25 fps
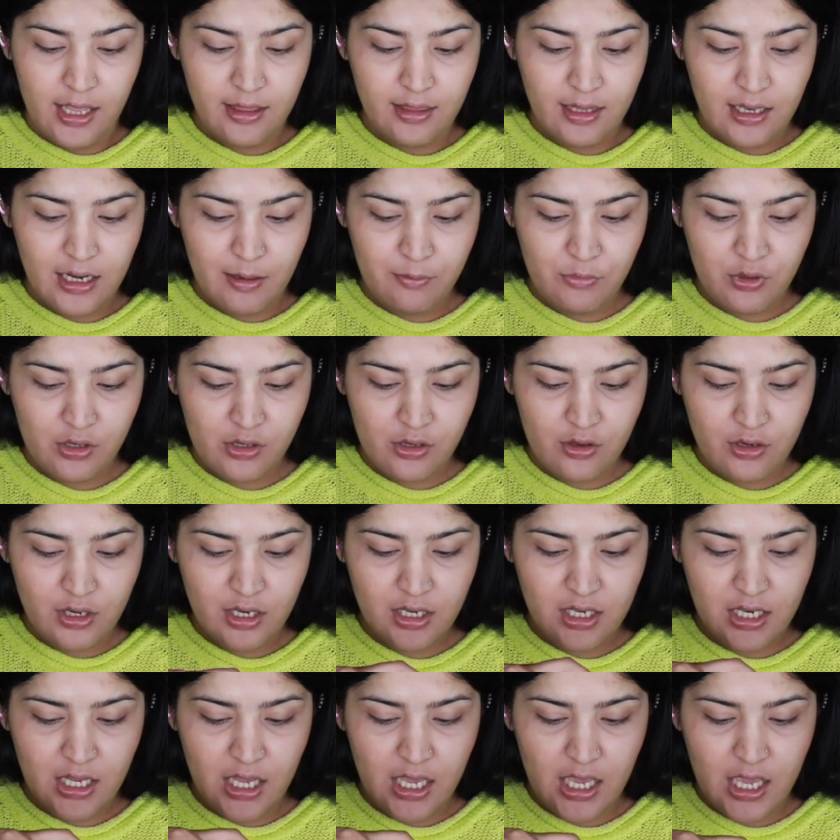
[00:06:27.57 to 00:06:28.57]
And then I'm just
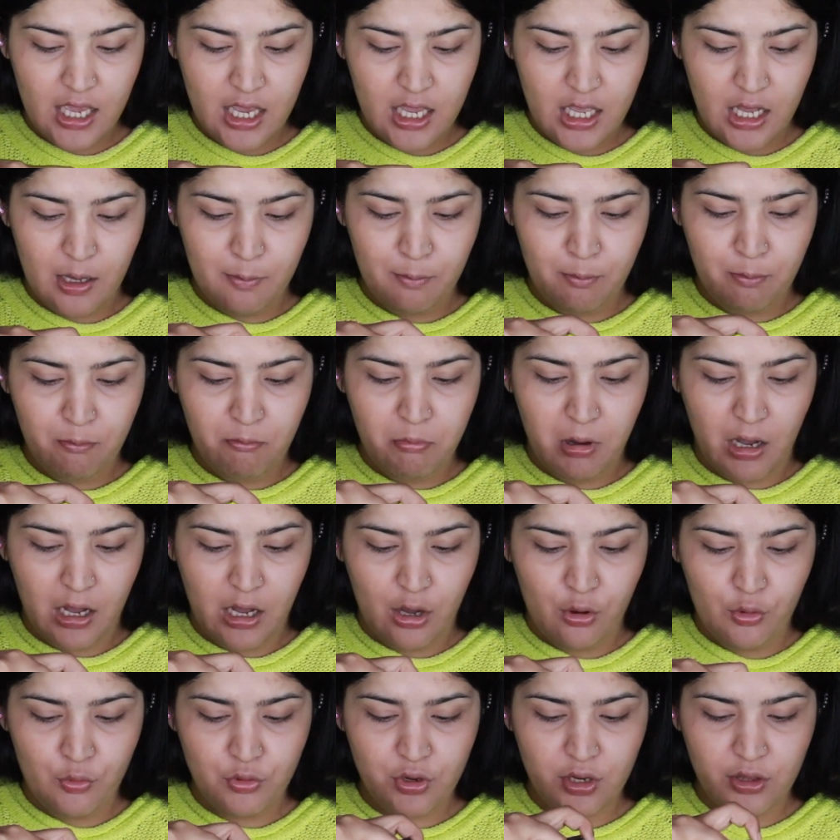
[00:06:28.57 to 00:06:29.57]
gonna take
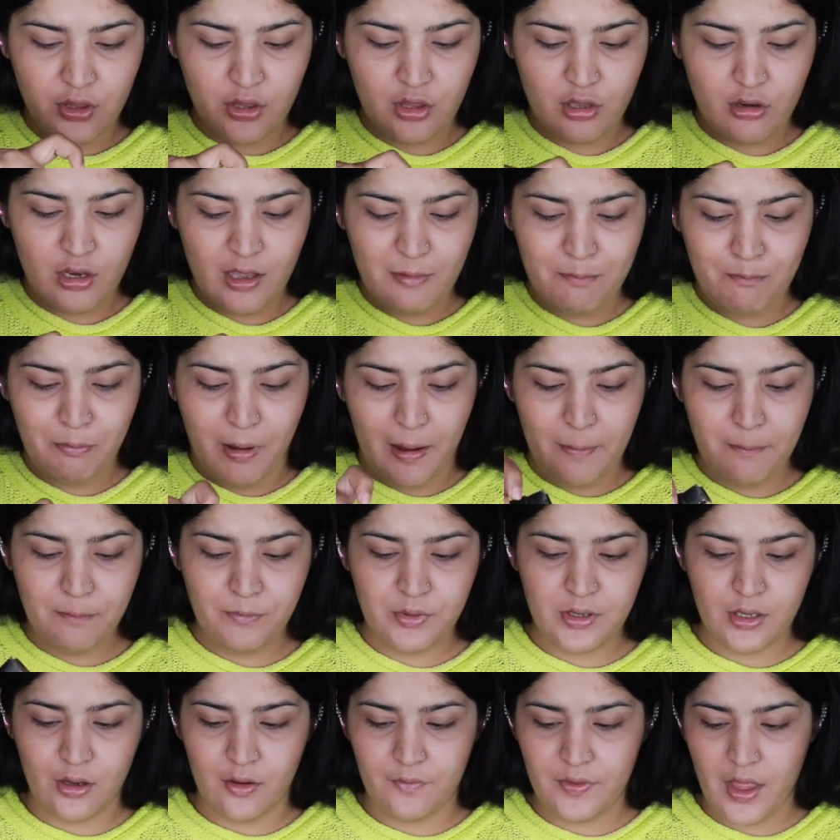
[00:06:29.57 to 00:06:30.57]
about 3
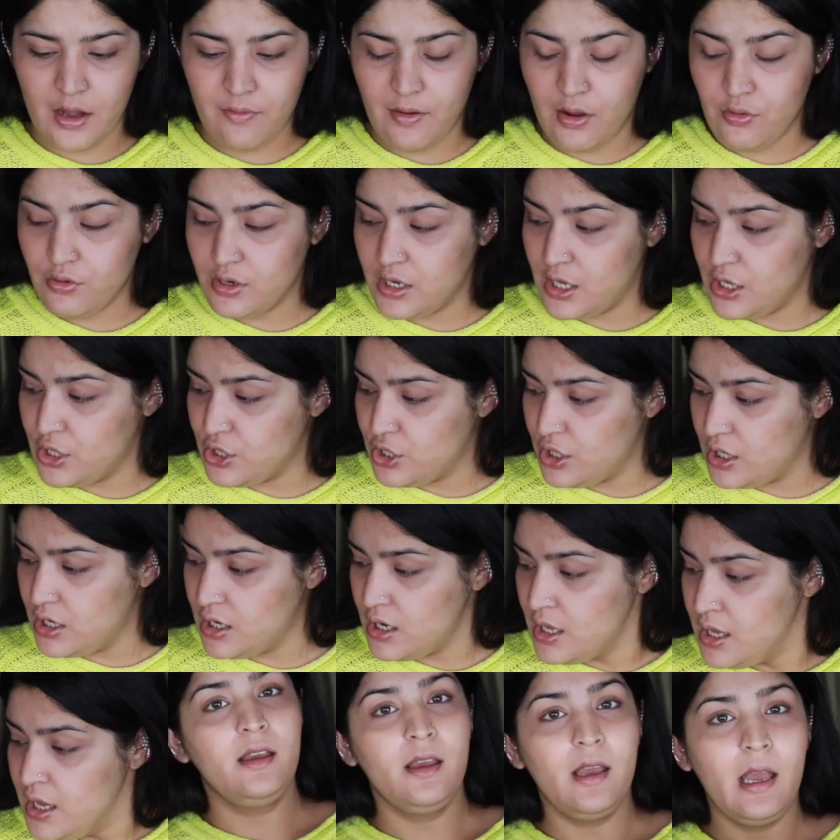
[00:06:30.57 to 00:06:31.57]
pumps of that
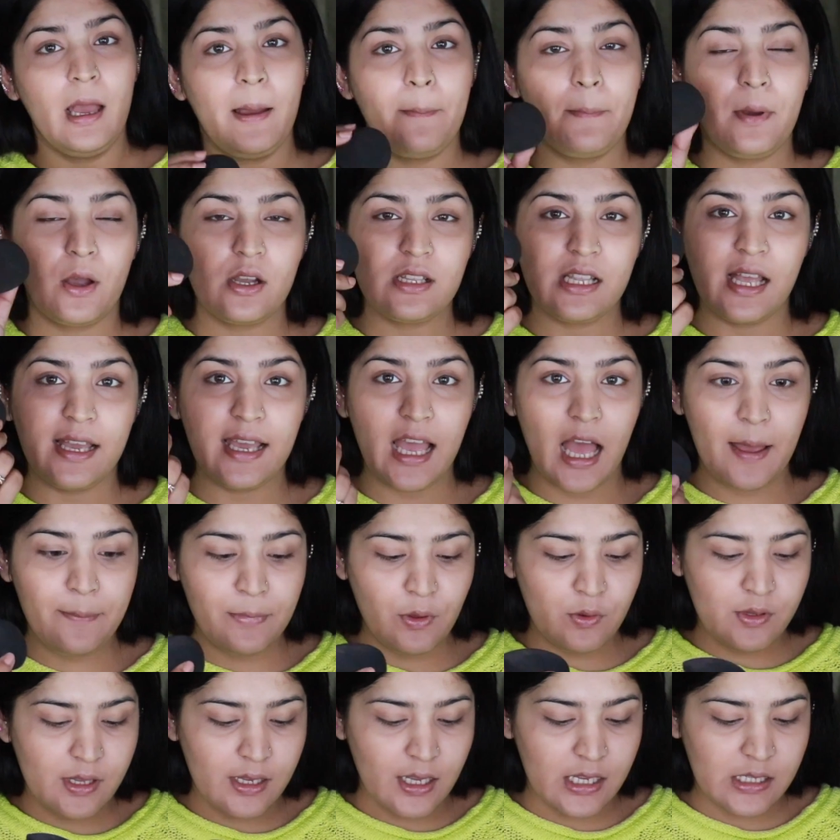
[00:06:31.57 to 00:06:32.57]
foundation, because I
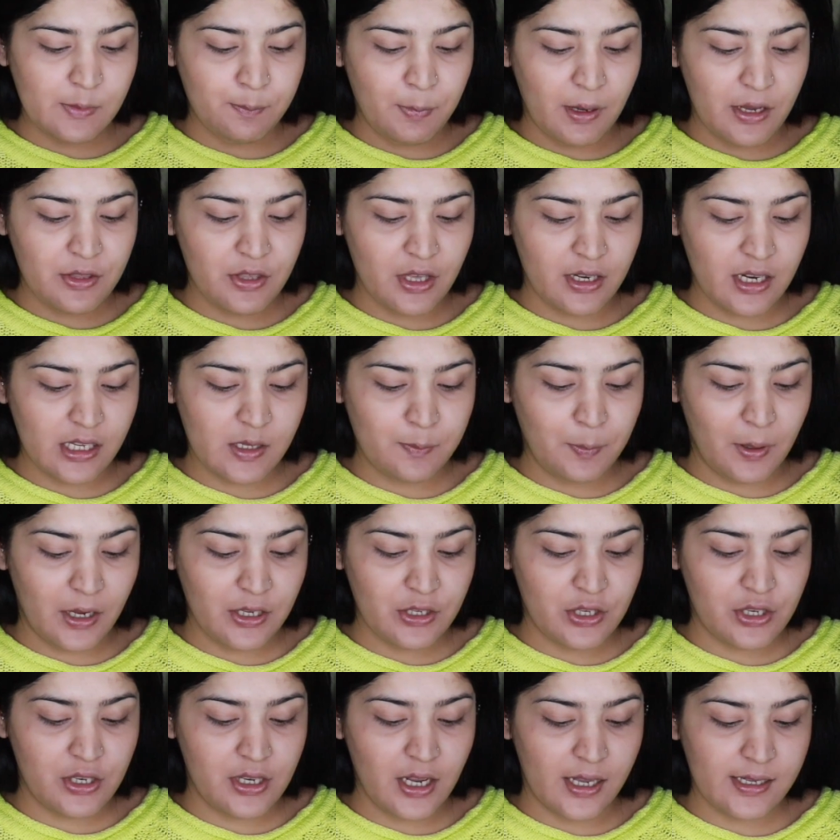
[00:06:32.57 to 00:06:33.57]
am using a sponge and a
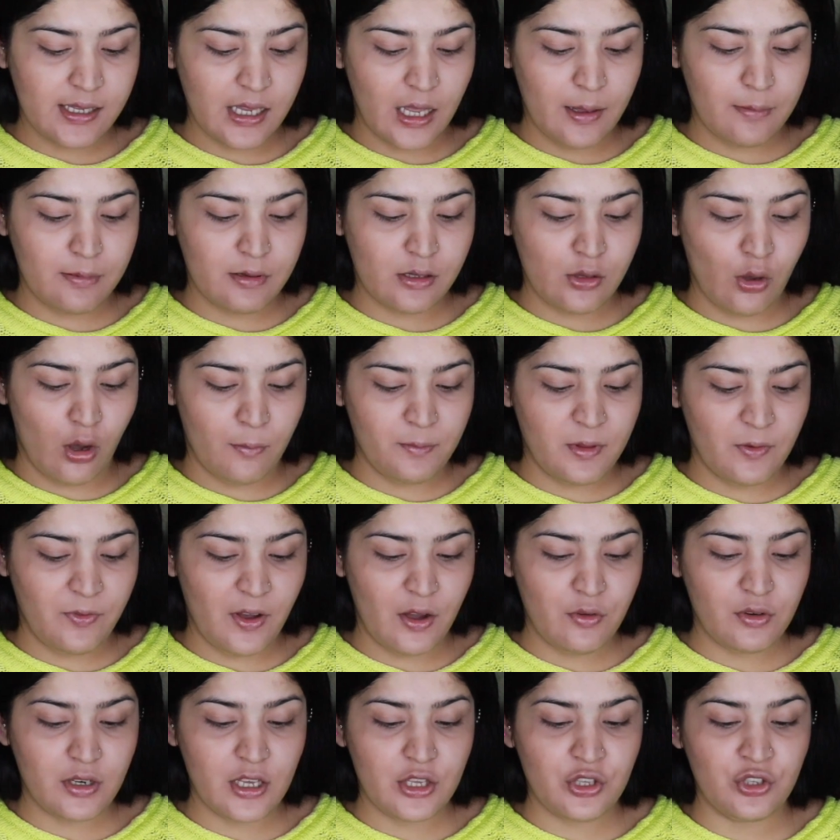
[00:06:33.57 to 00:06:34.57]
sponge does absorb the
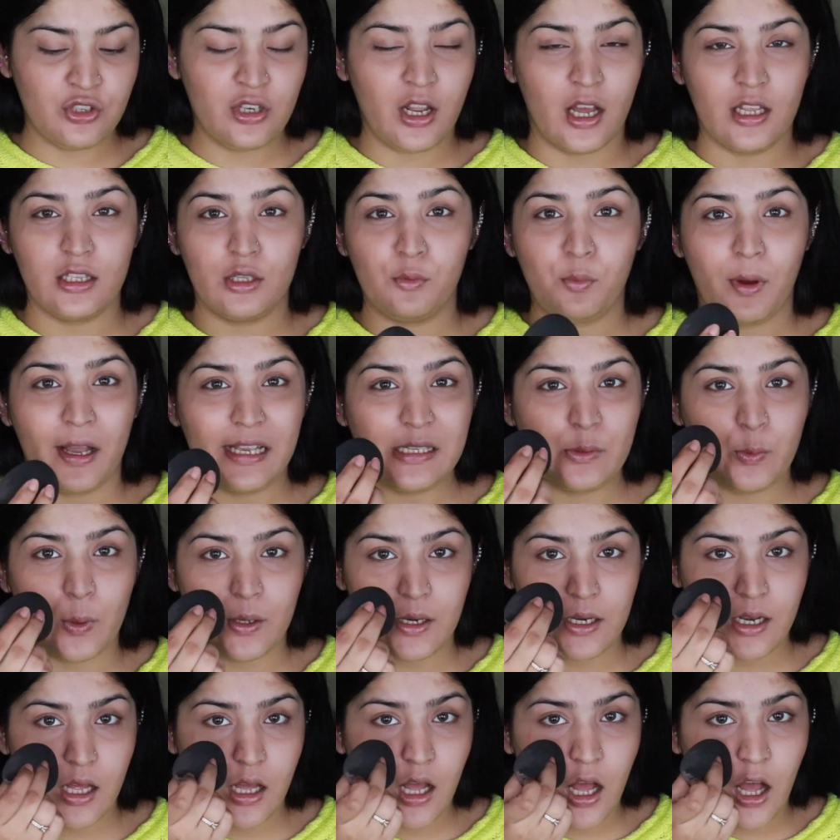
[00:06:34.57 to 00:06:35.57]
foundation, otherwise
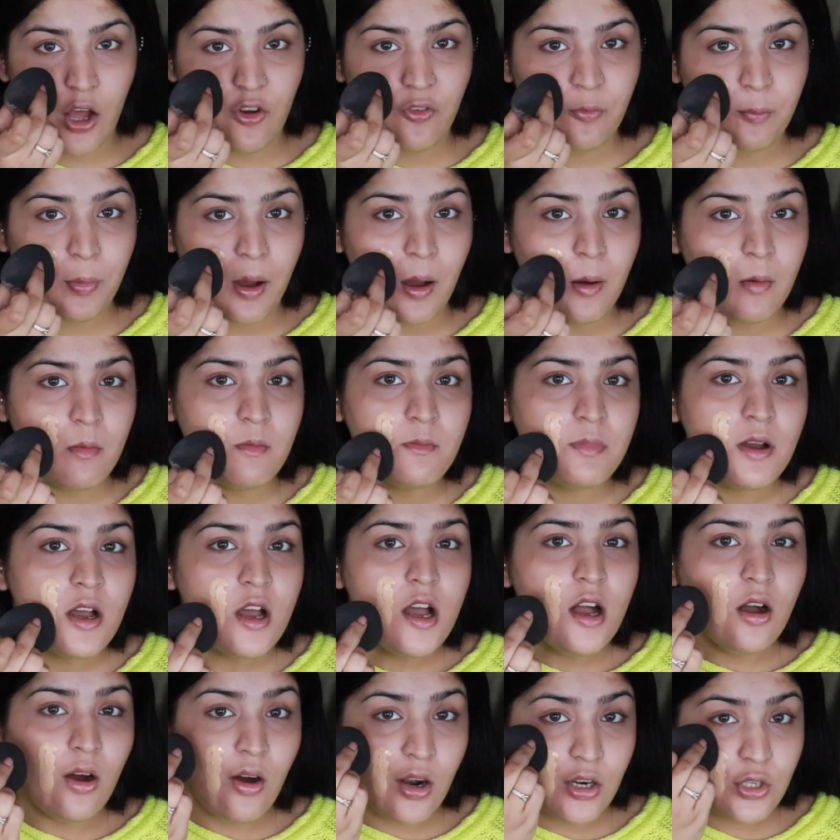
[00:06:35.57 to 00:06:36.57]
1.5 pump
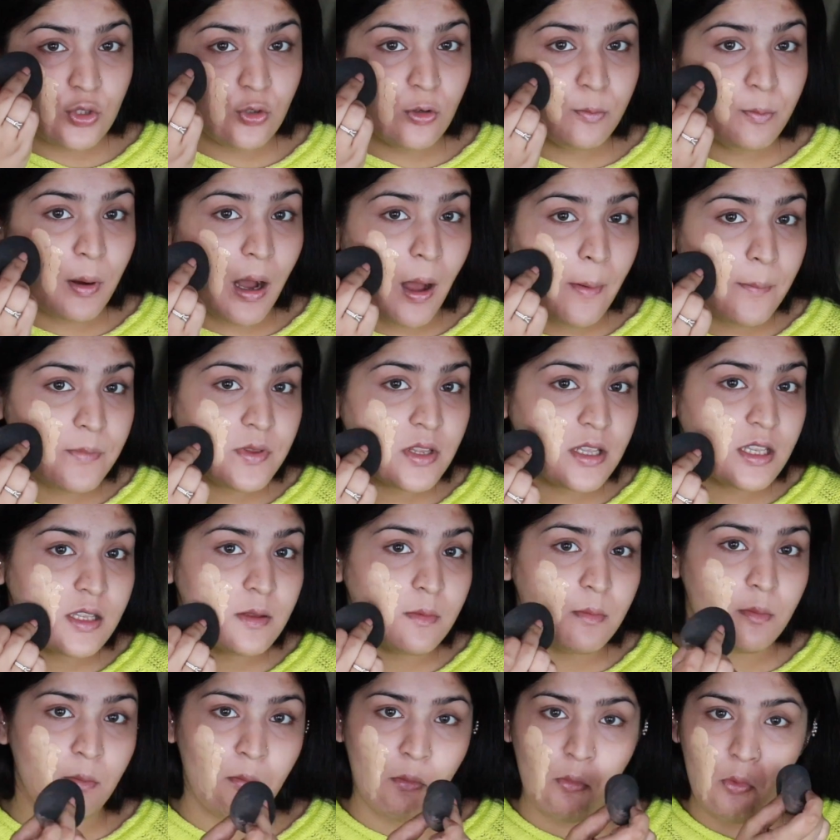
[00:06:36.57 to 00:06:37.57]
or 2 pumps
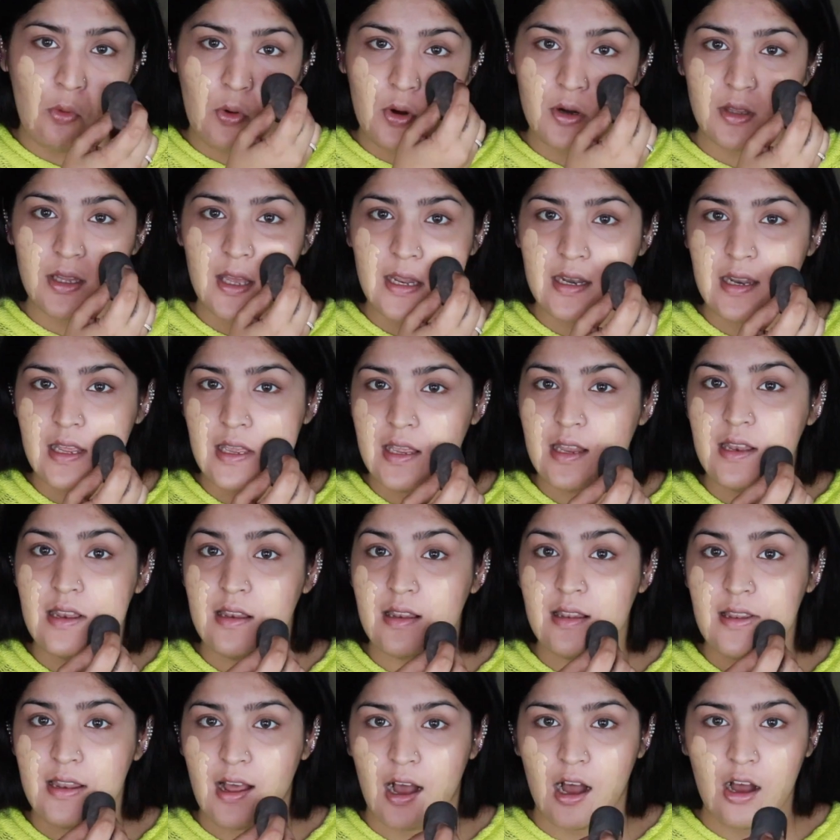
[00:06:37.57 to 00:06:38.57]
is more than
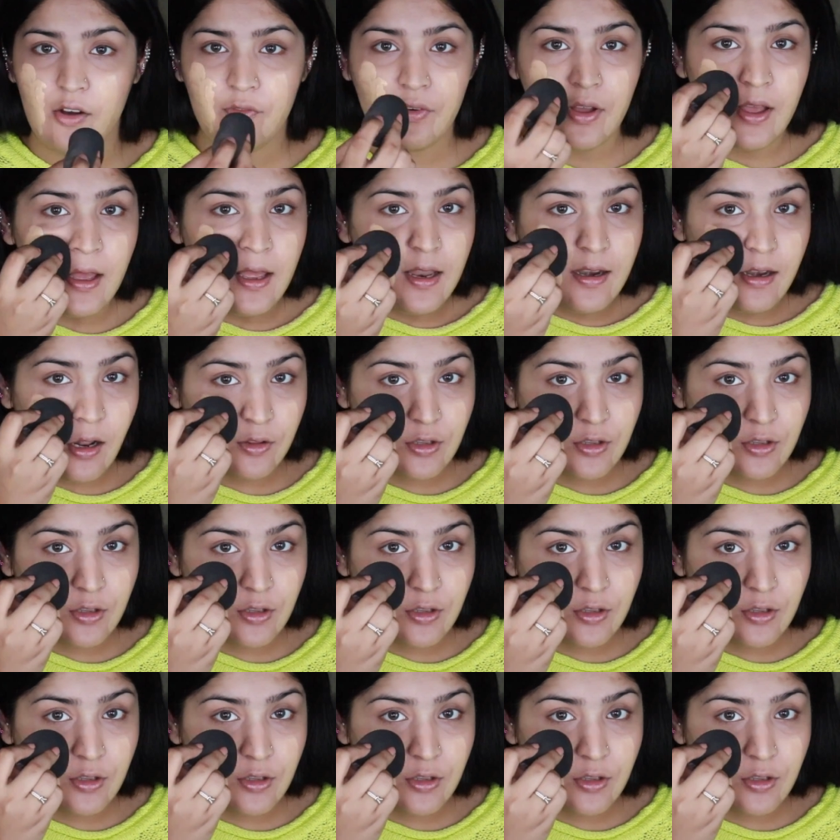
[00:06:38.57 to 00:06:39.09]
enough.